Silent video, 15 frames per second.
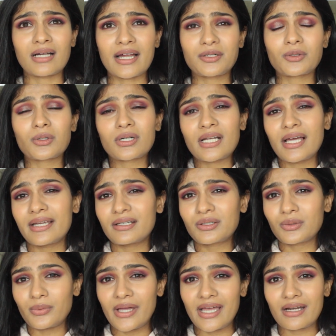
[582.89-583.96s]
I don't like
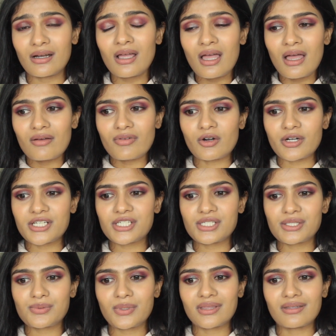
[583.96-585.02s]
to wear
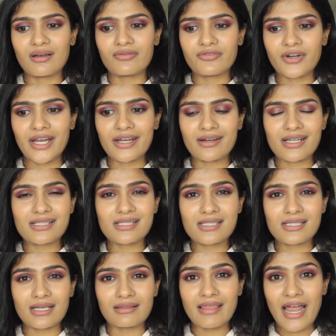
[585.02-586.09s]
foundations with a
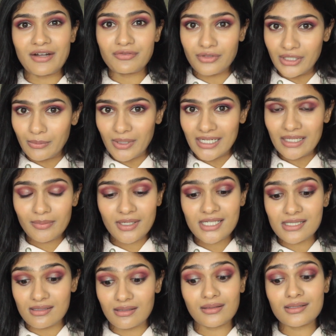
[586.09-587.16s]
fragrance that frequently
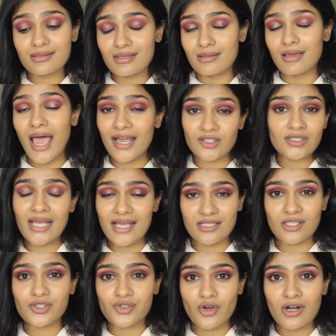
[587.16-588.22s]
because this actually has
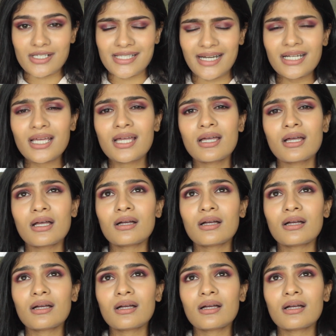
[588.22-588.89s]
a strong scent.